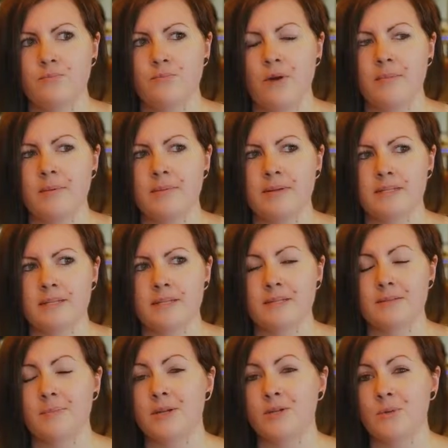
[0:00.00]
probably
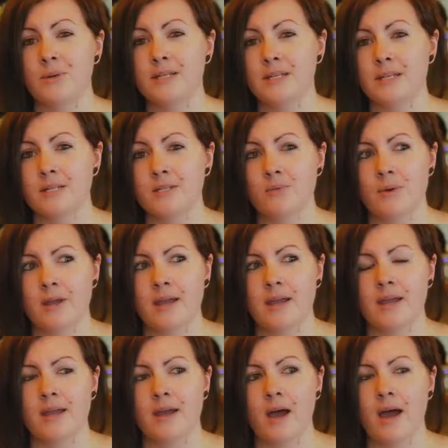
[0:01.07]
since my 20s,
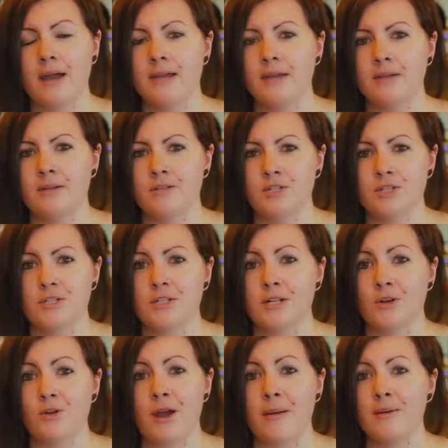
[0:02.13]
where I just did
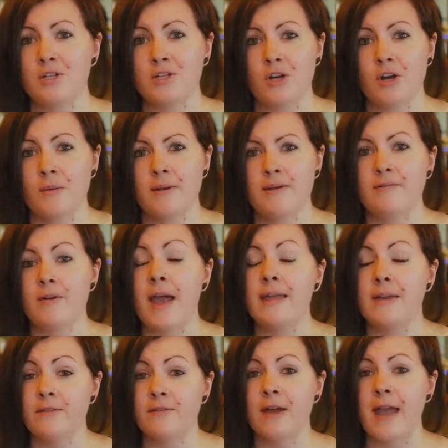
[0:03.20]
a crappy job.
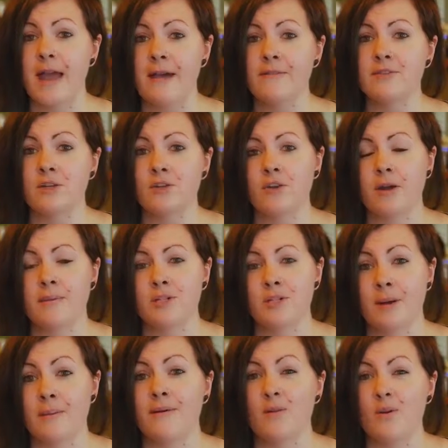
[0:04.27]
If I have done a crappy
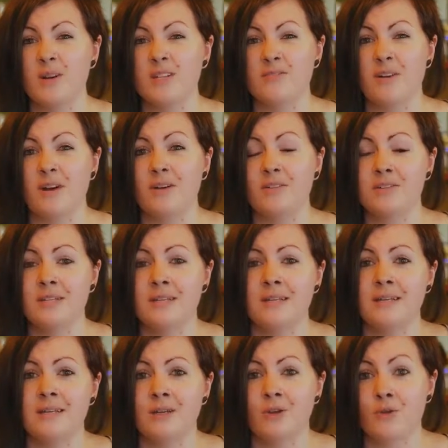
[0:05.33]
job, I've always felt
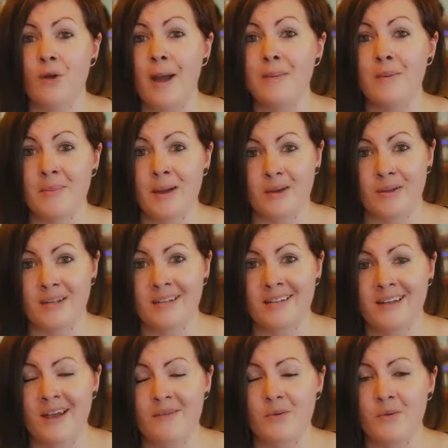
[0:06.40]
crap about it.
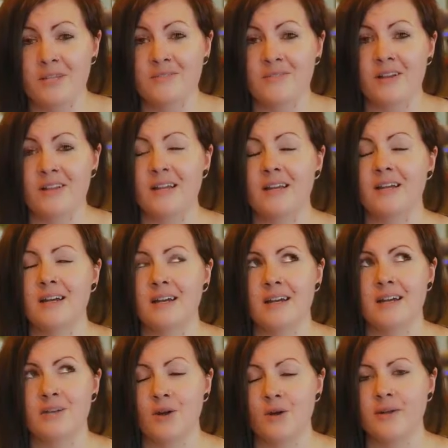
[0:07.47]
I've always felt like,
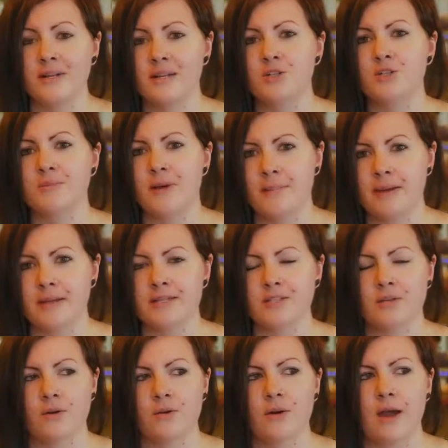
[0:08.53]
oh no, I need to do my best.
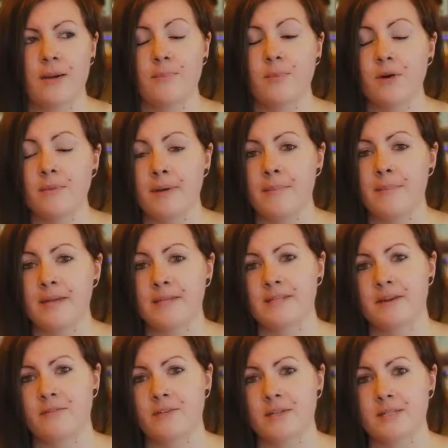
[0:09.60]
So I put my
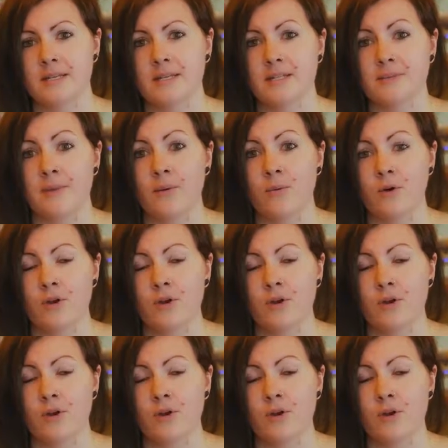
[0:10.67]
best efforts into my